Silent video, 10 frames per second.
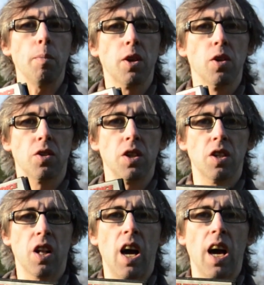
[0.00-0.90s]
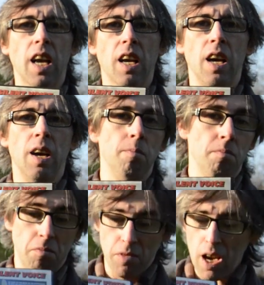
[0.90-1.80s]
because it's like, it's
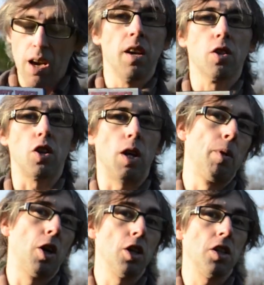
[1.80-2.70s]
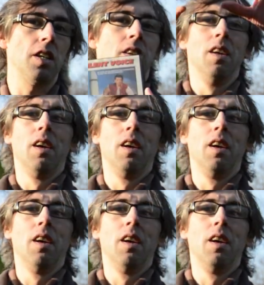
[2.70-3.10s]
got Jamie Lee Curtis in.